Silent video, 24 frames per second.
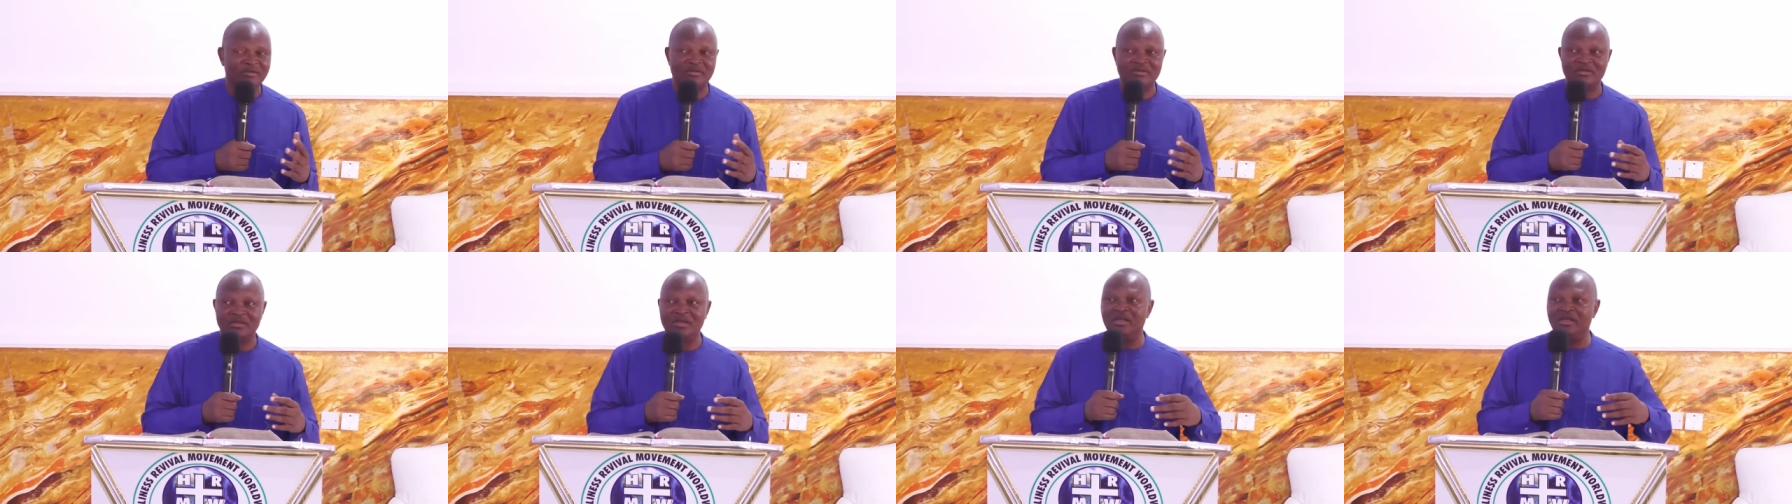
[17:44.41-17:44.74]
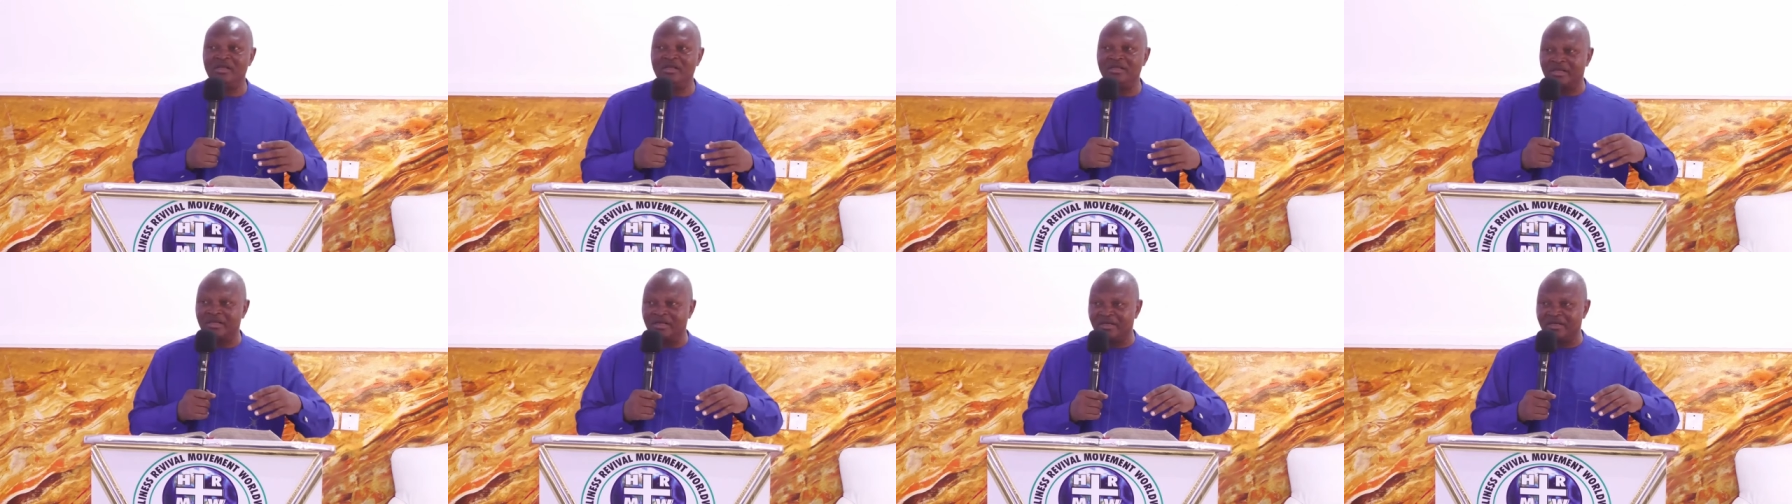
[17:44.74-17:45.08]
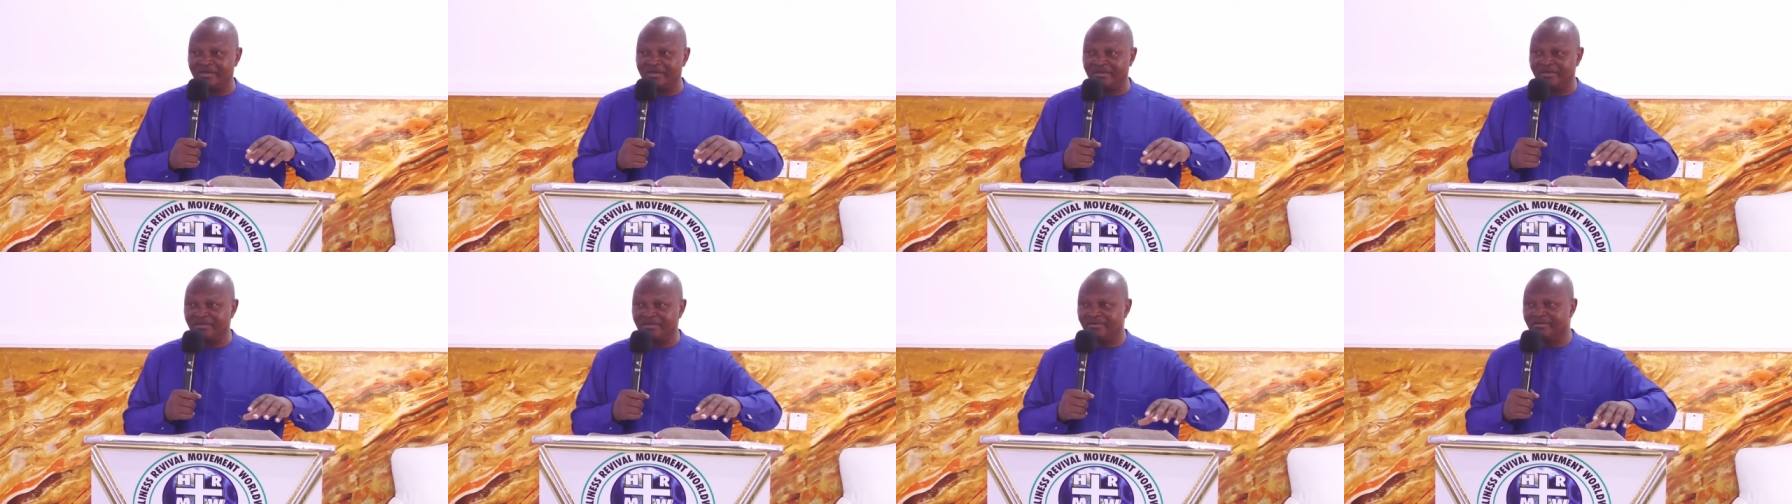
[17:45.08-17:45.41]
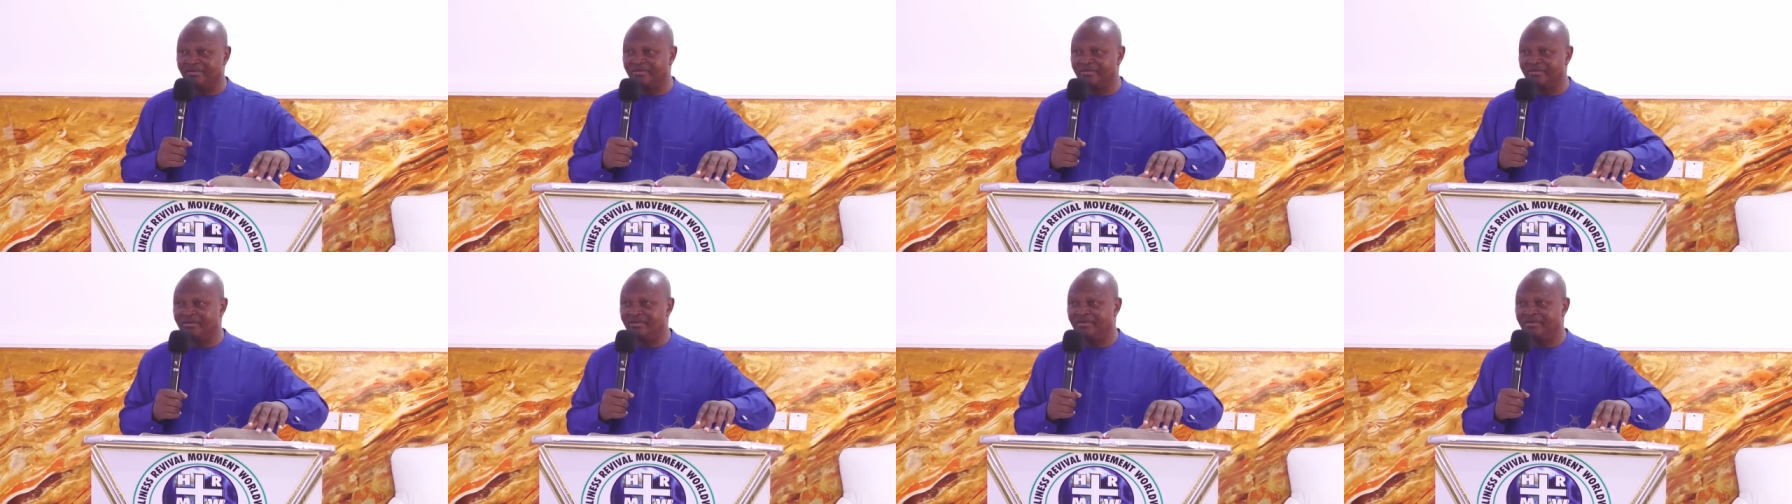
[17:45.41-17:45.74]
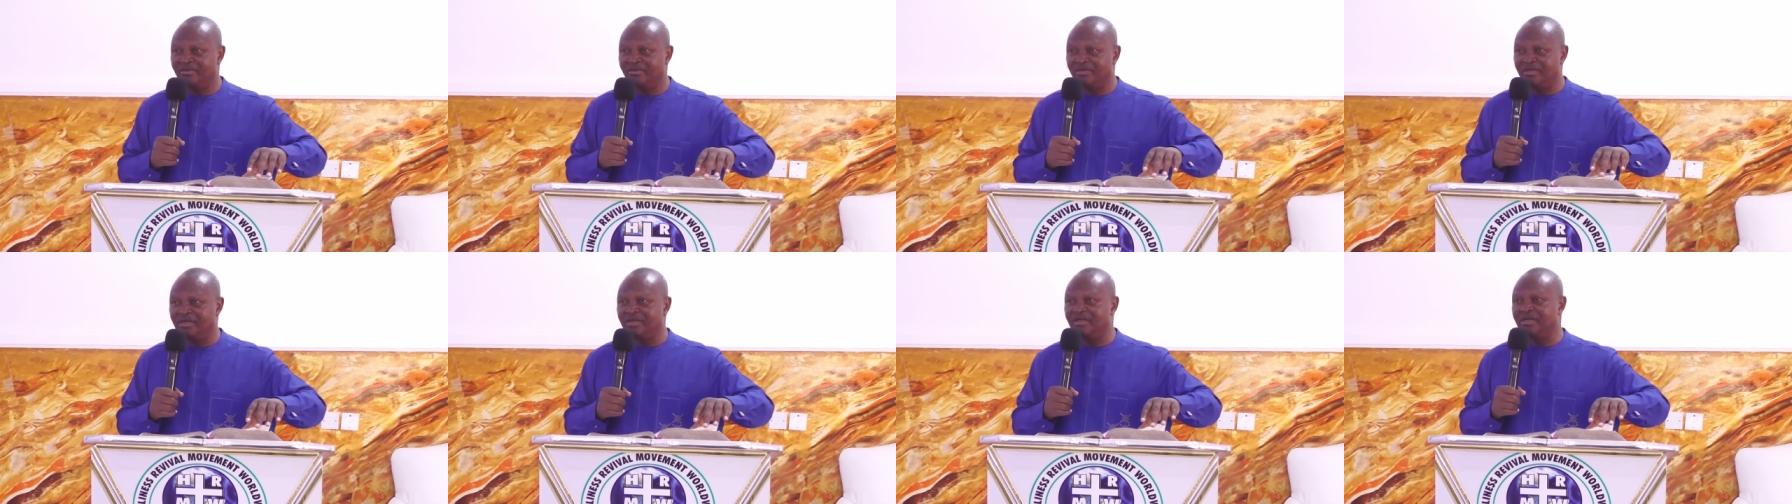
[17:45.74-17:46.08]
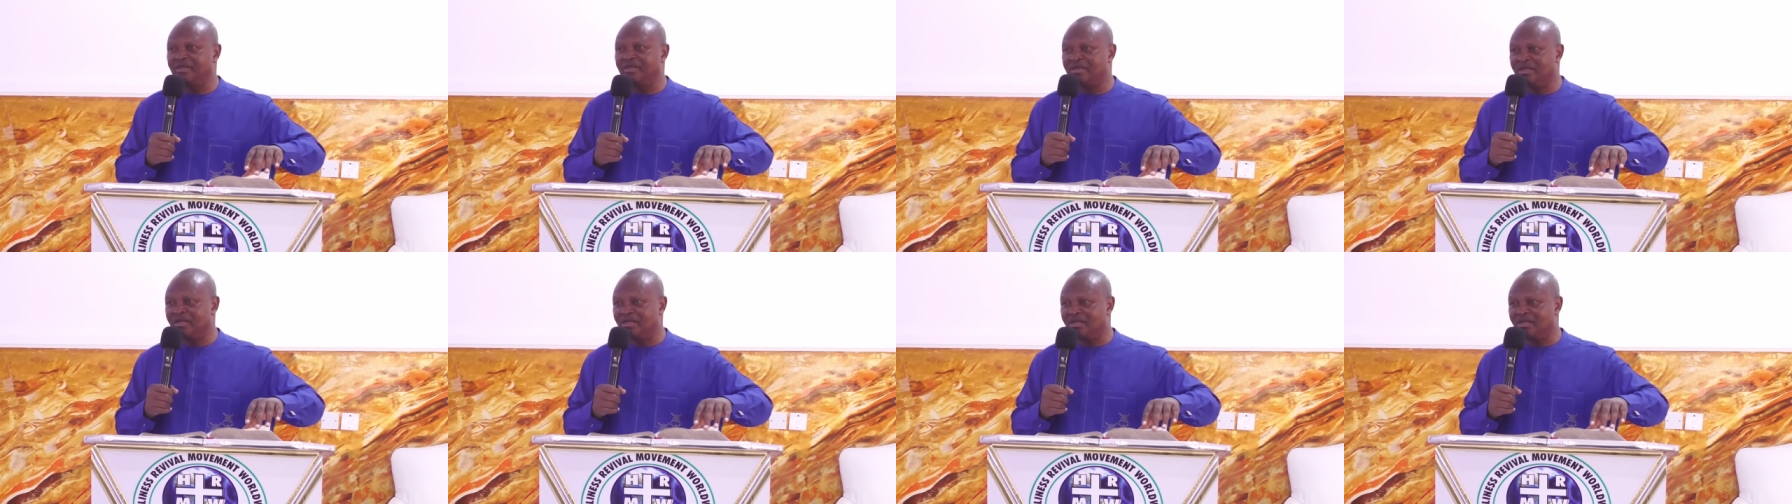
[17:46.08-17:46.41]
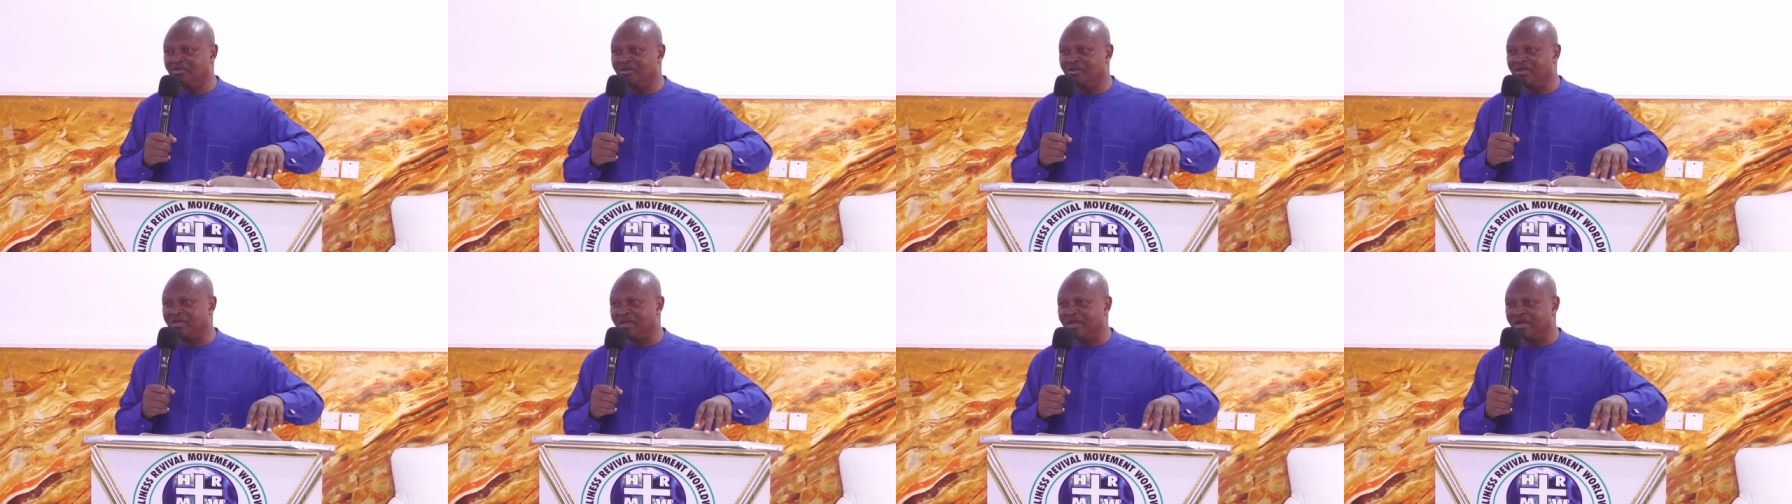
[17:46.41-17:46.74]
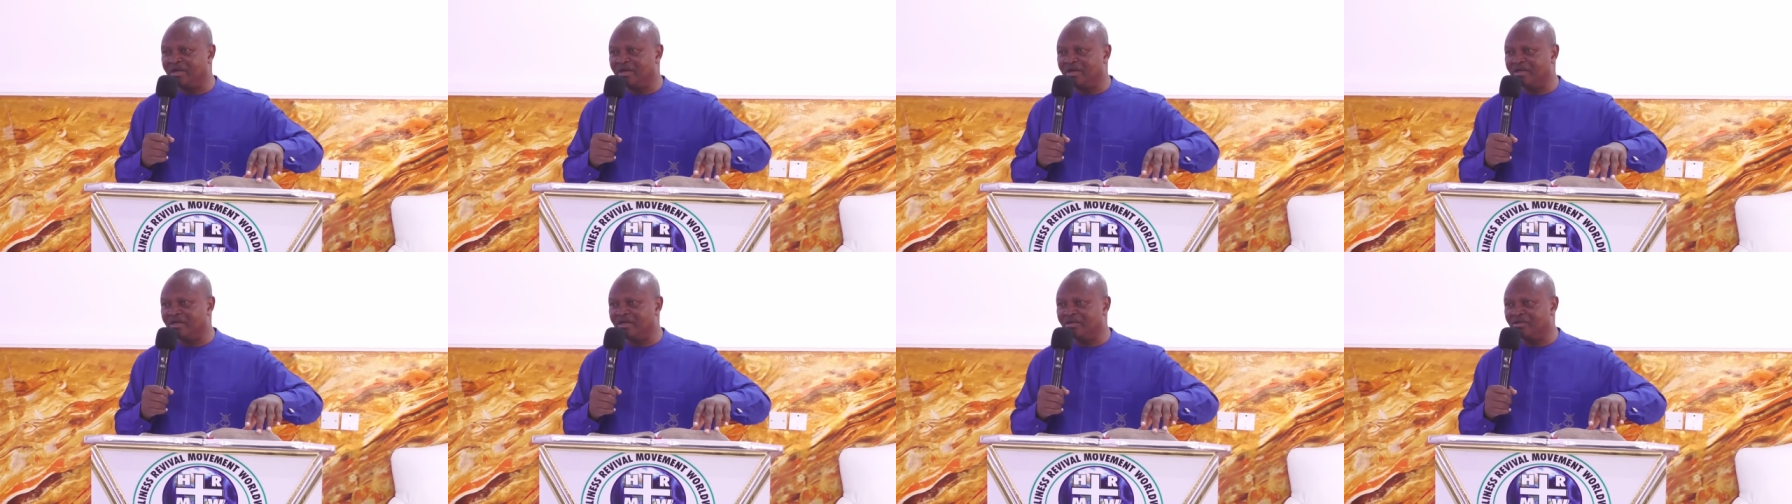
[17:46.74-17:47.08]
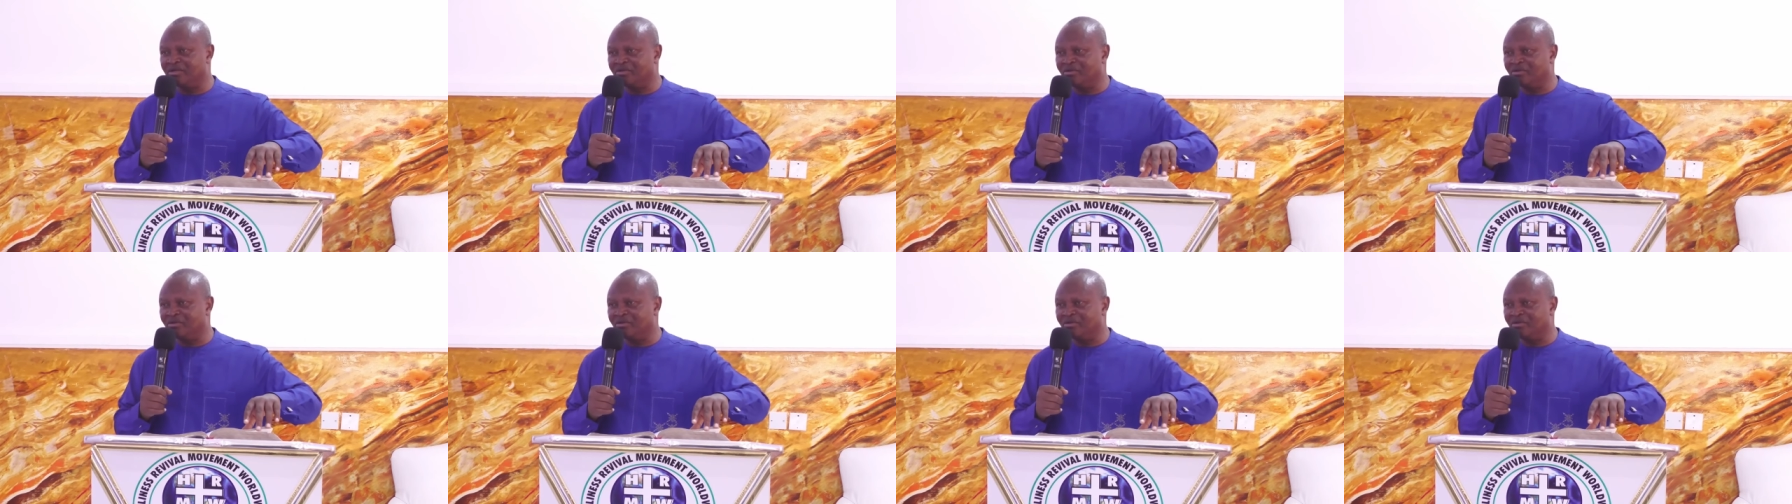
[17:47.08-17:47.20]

leader, the international director,